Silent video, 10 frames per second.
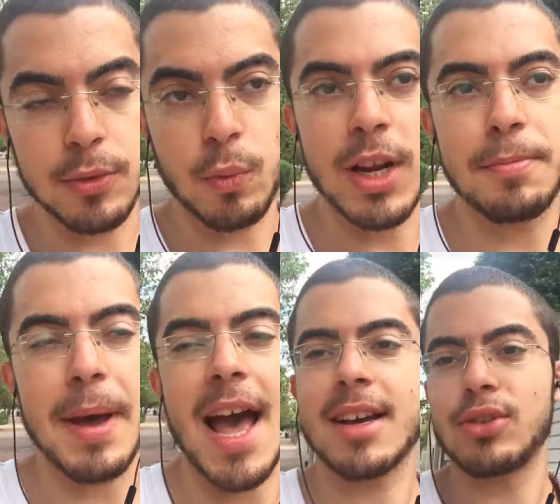went
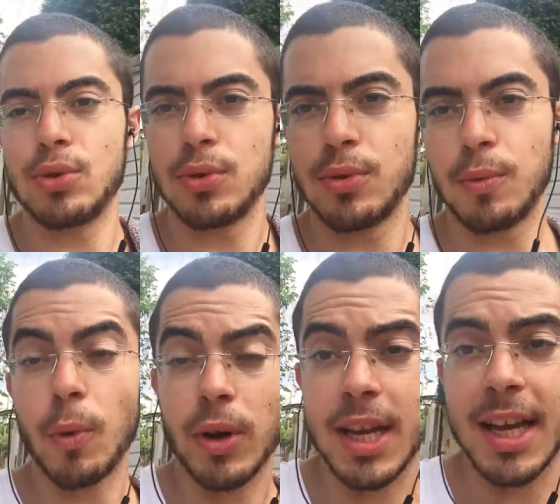back to
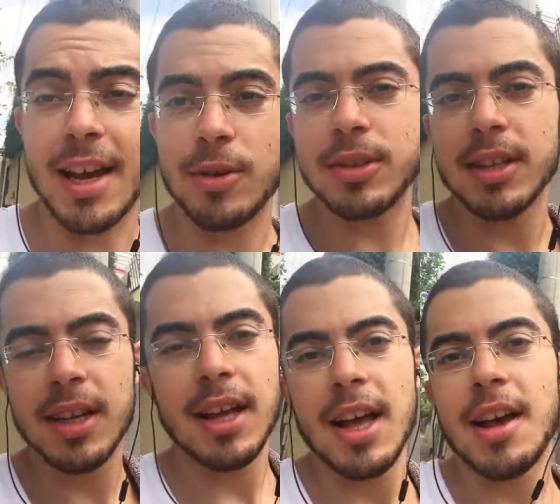working out,
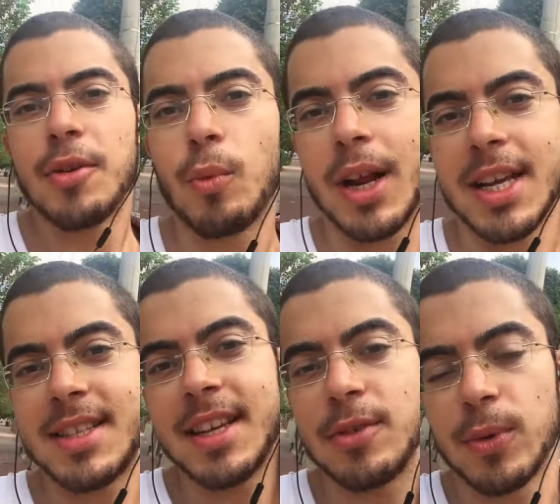what I
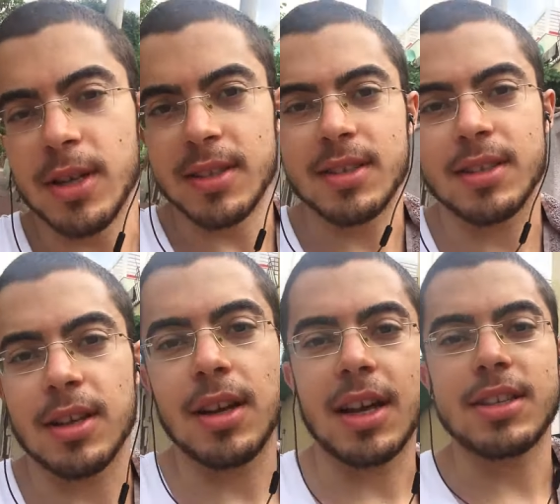did was
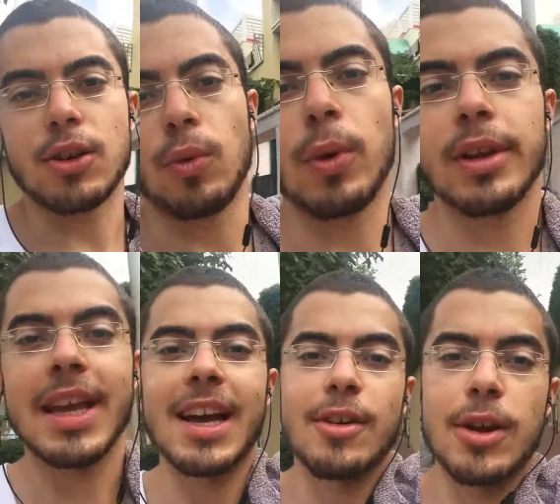I started
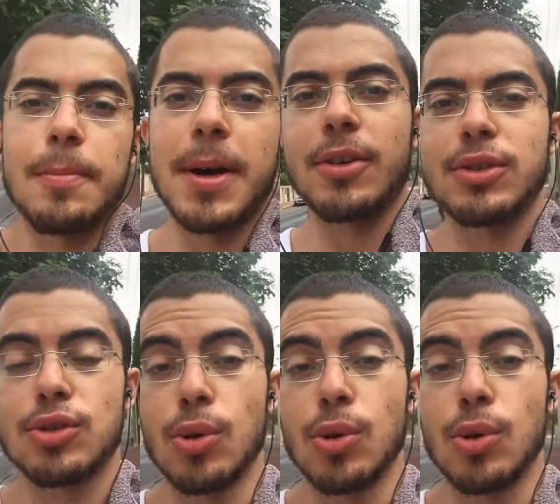working out about